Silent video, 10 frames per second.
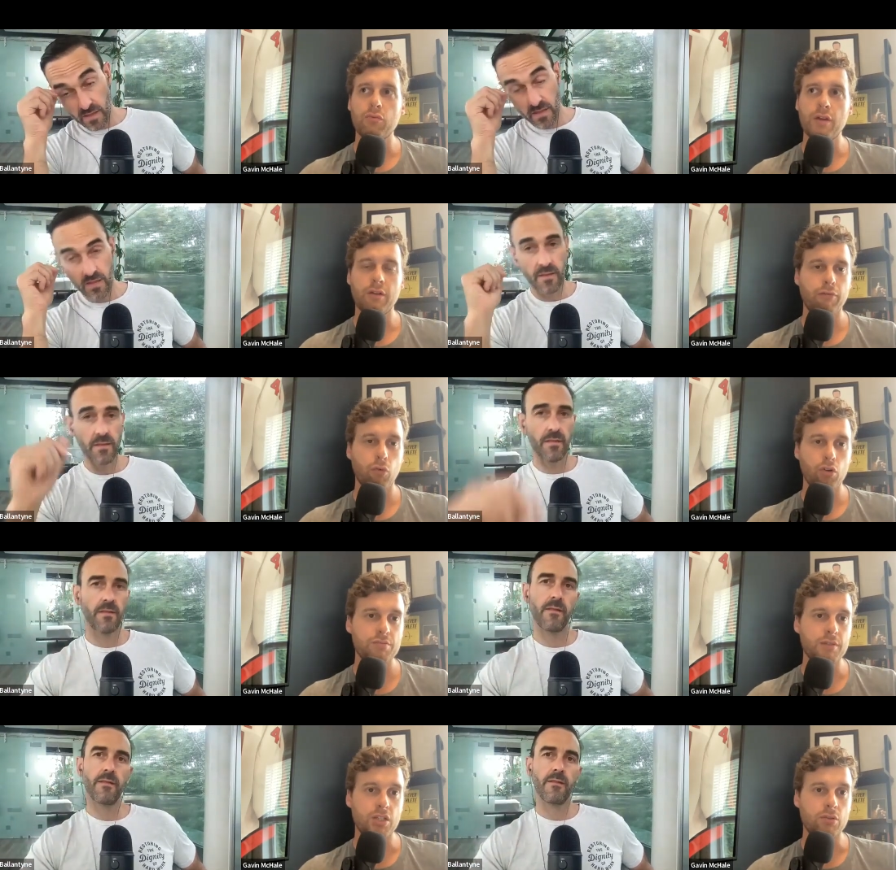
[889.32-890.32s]

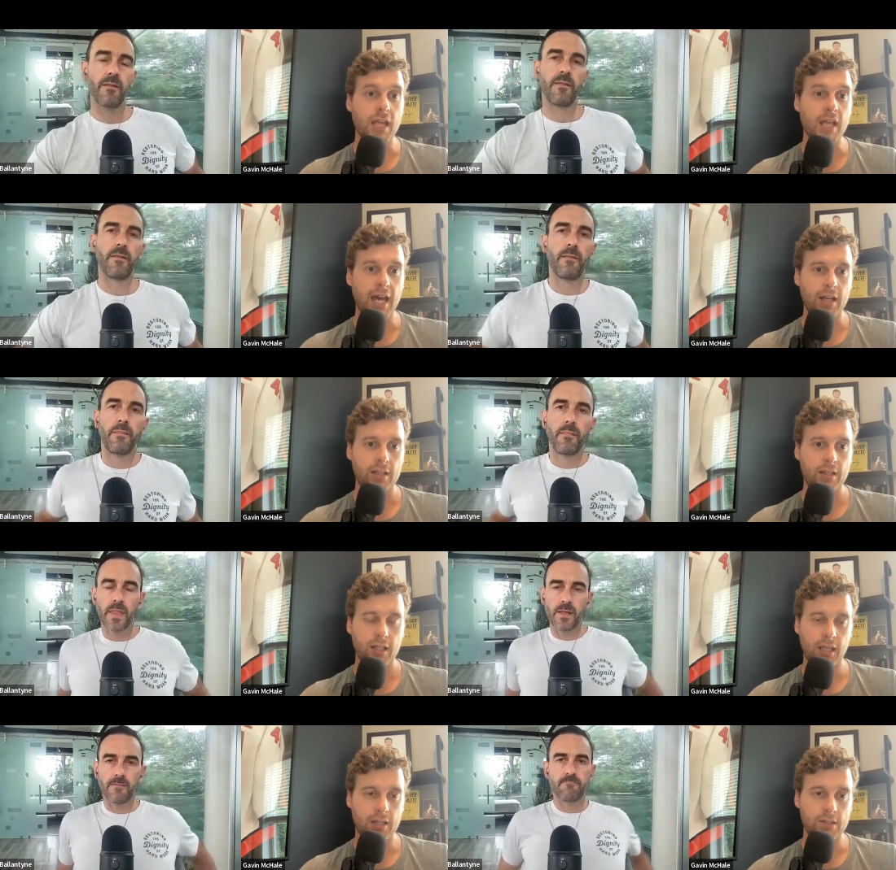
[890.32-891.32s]
Speaker 1: reinforcement you get
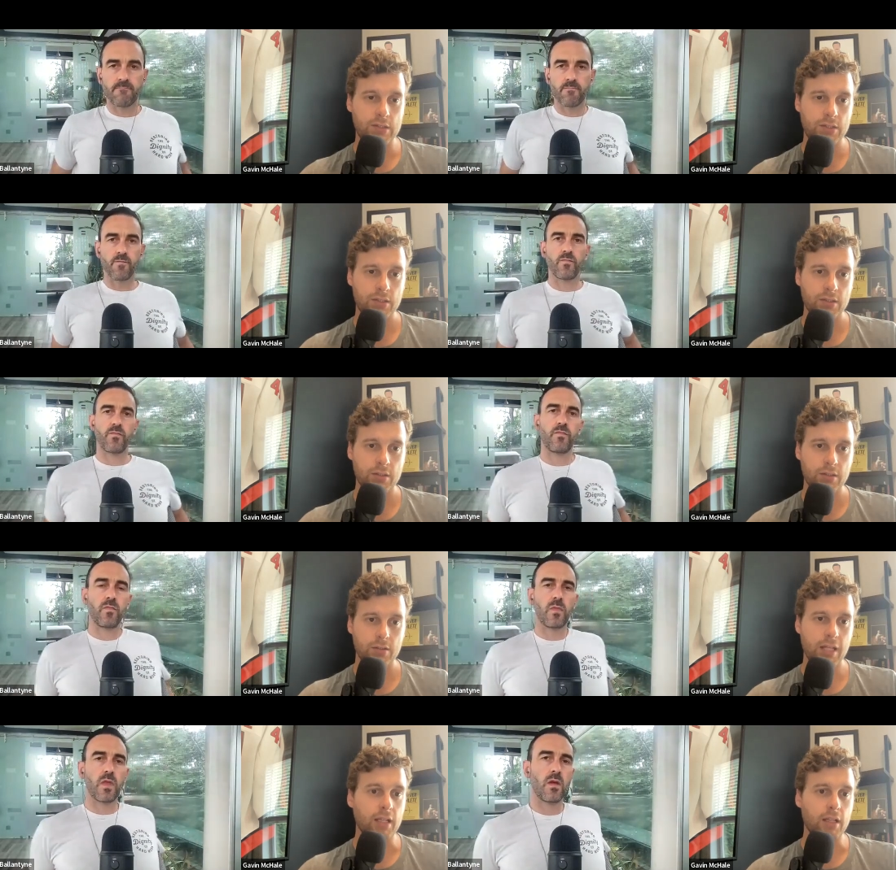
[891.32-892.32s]
is
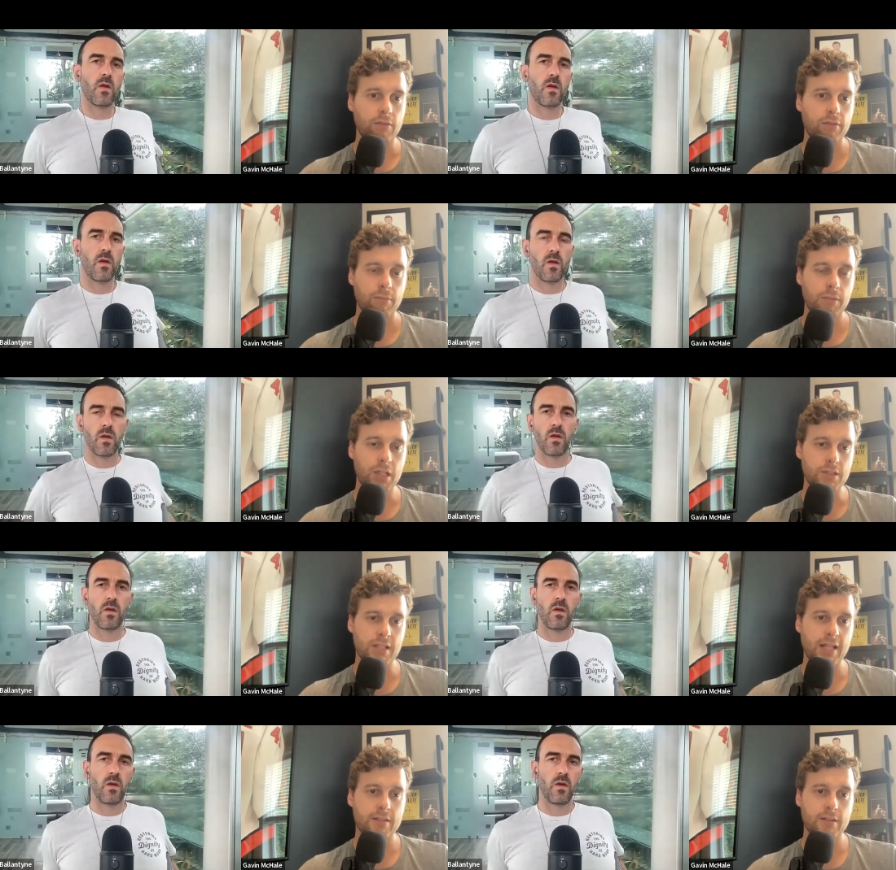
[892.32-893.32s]
negative because
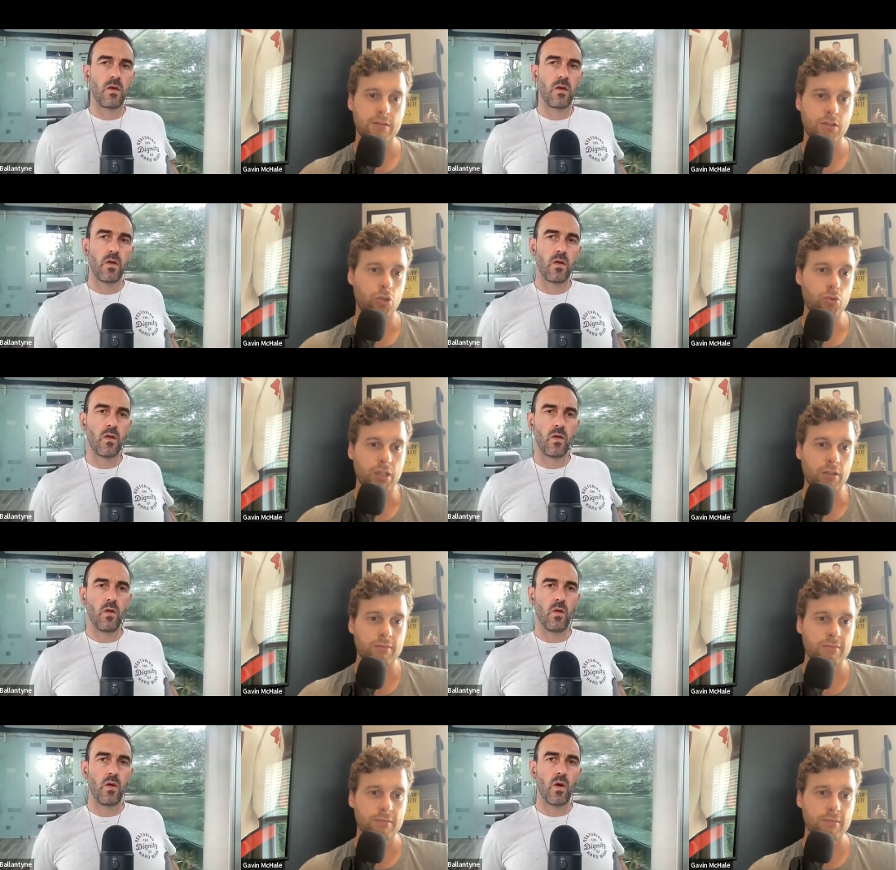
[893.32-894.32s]
that's coaching
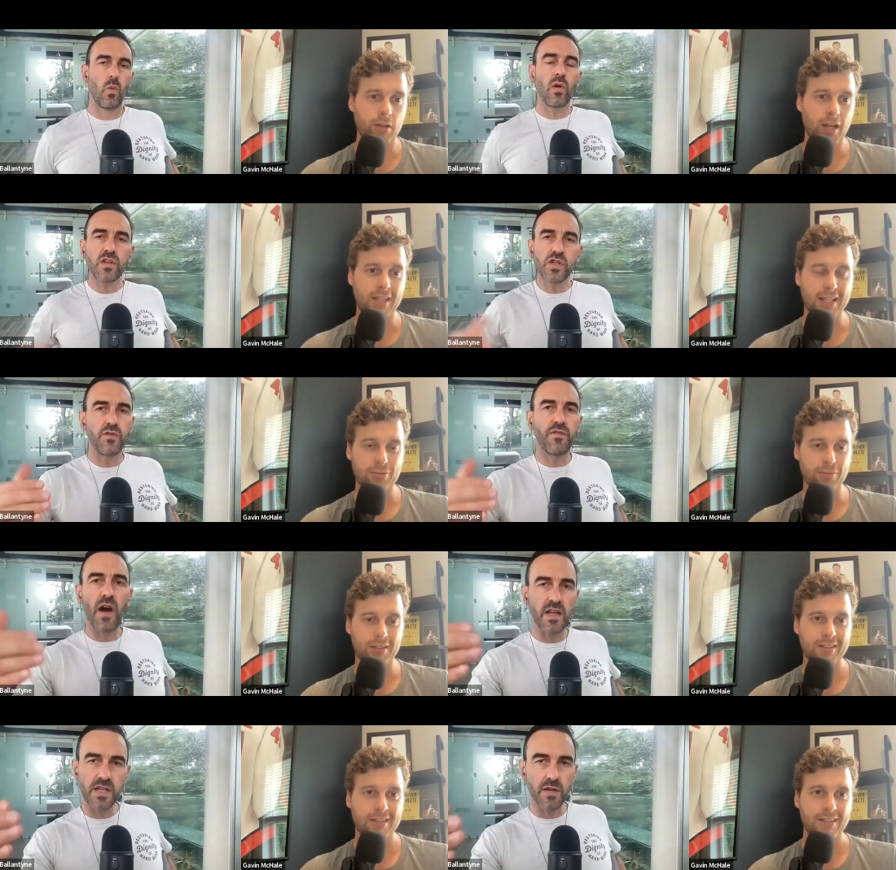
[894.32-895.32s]
right well, did that's you what,
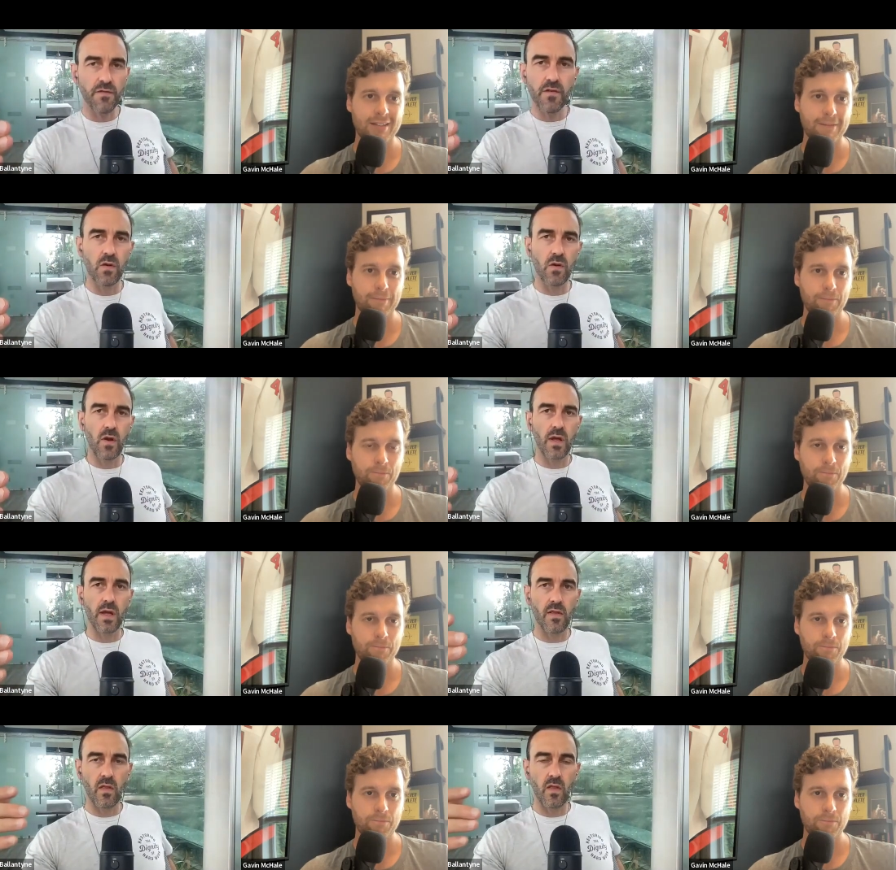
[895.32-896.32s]
find
Speaker 2: it different
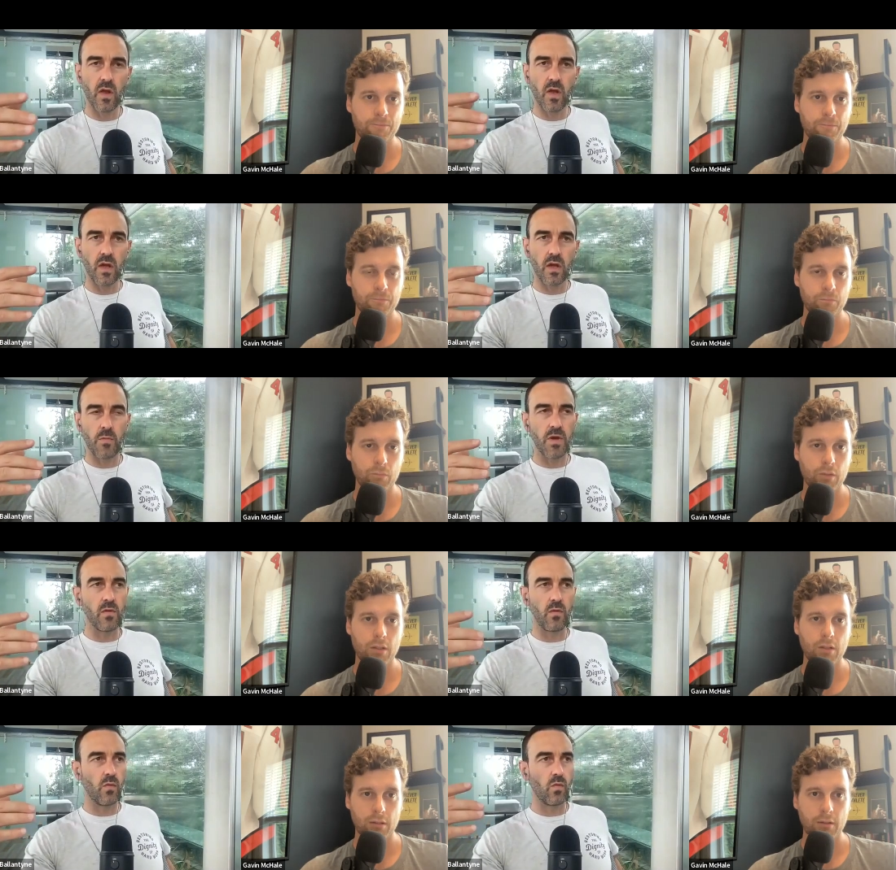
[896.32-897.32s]
in i
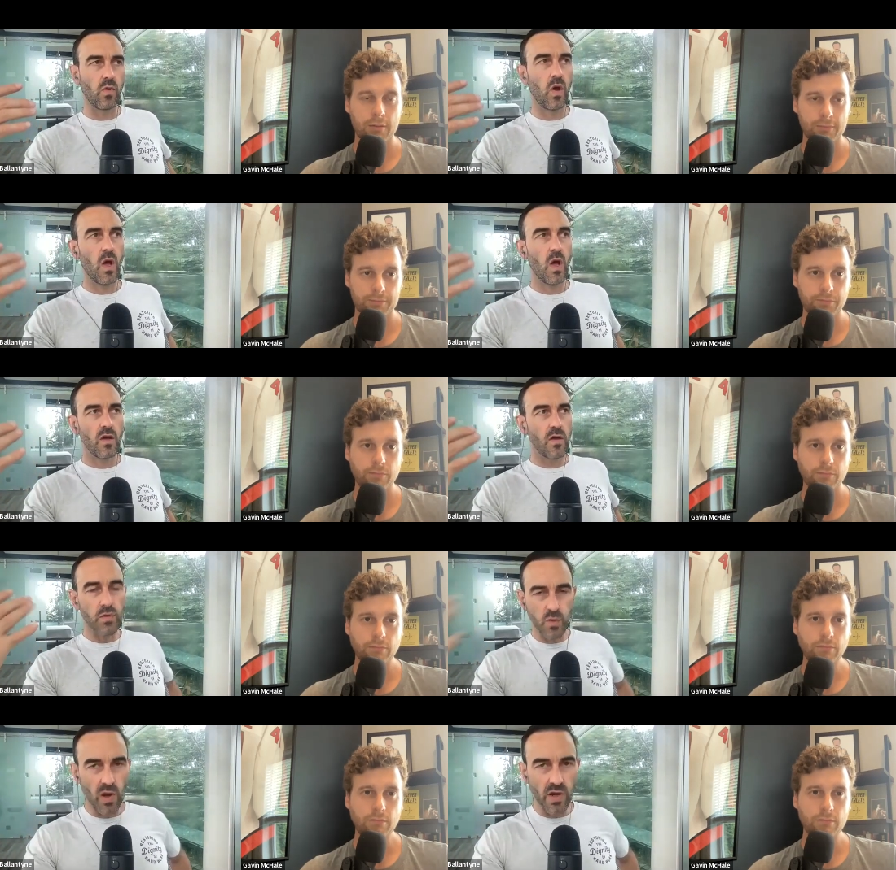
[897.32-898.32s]
mean it
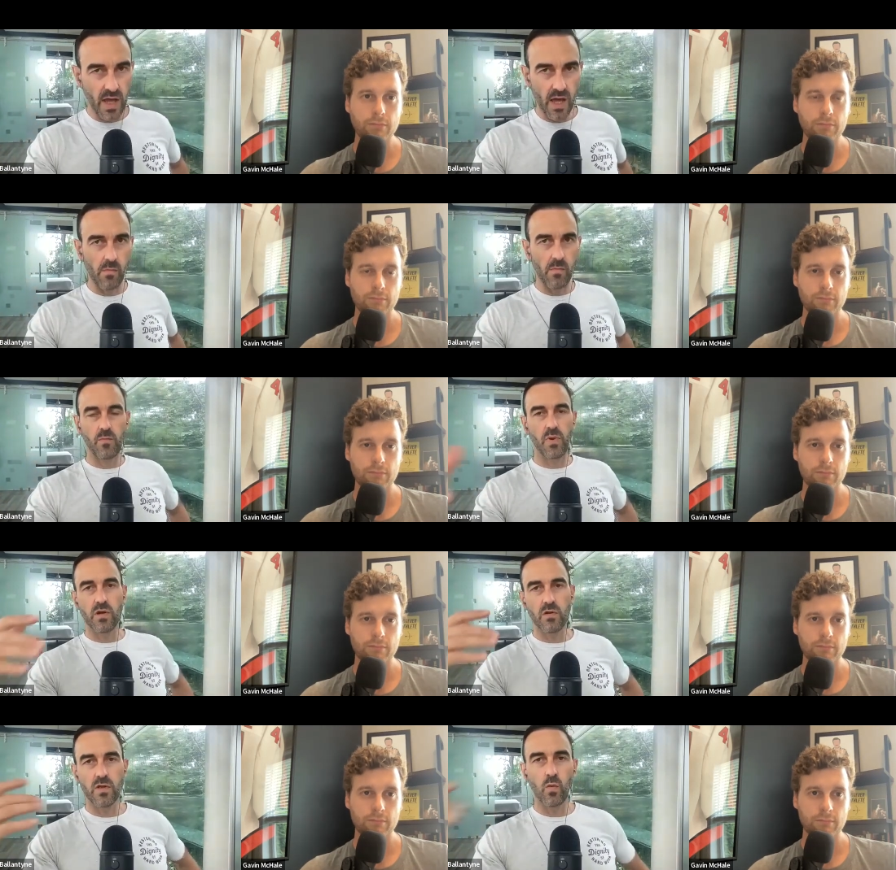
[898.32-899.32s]
was one game but
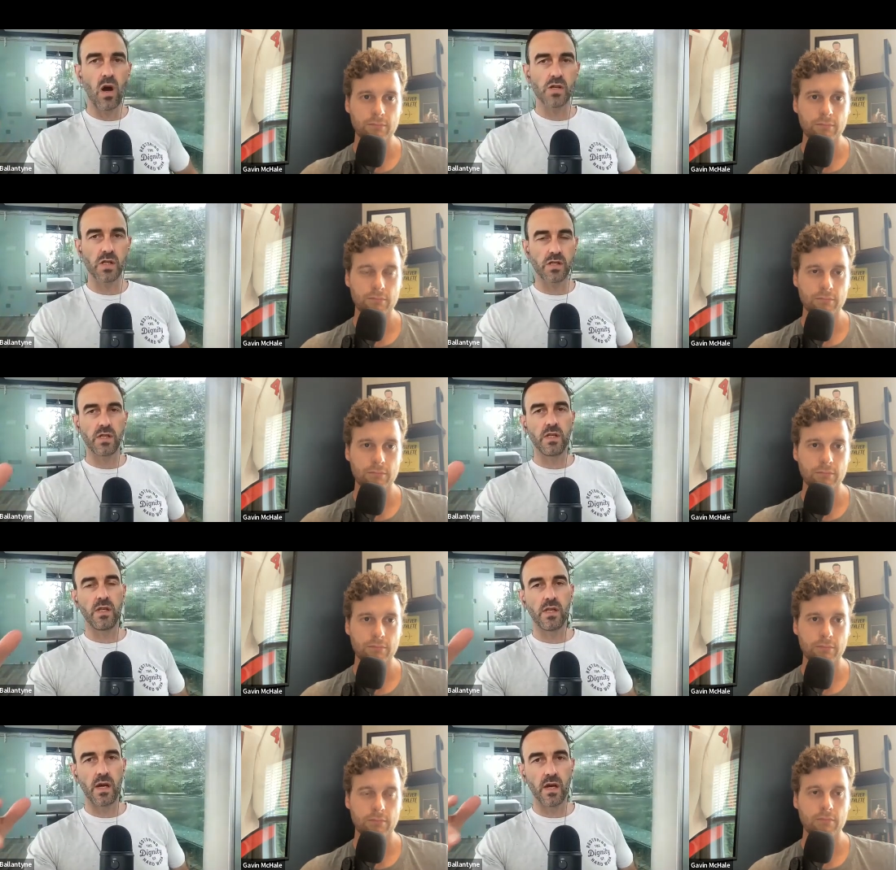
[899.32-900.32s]
you're in the
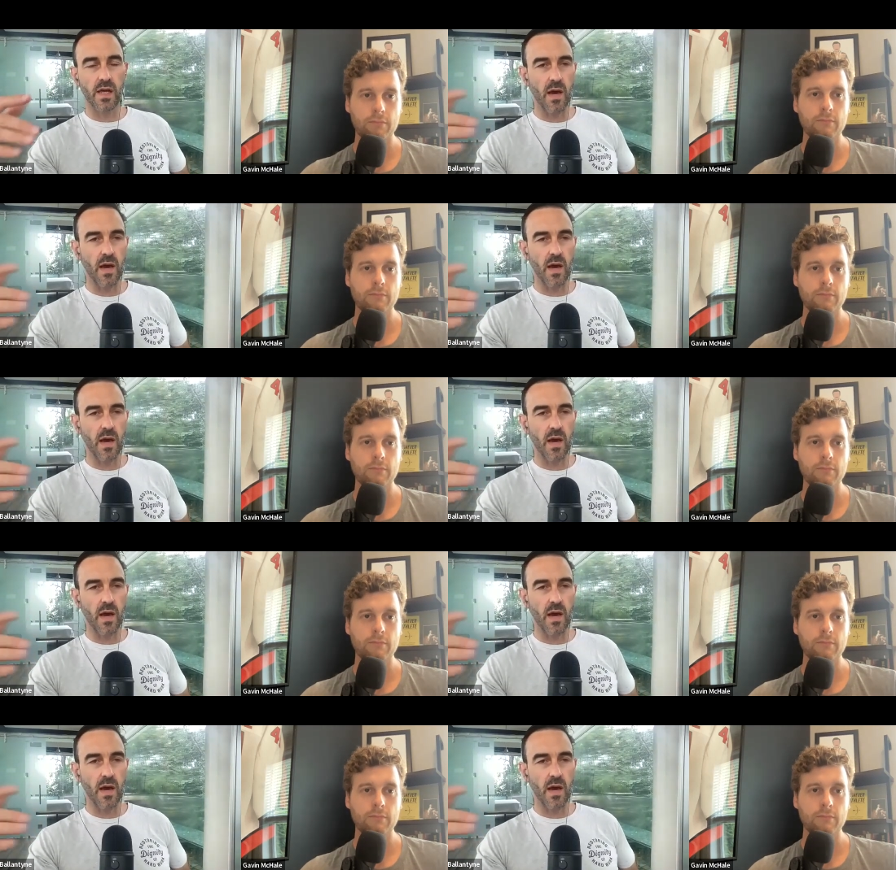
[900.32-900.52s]
washington uh,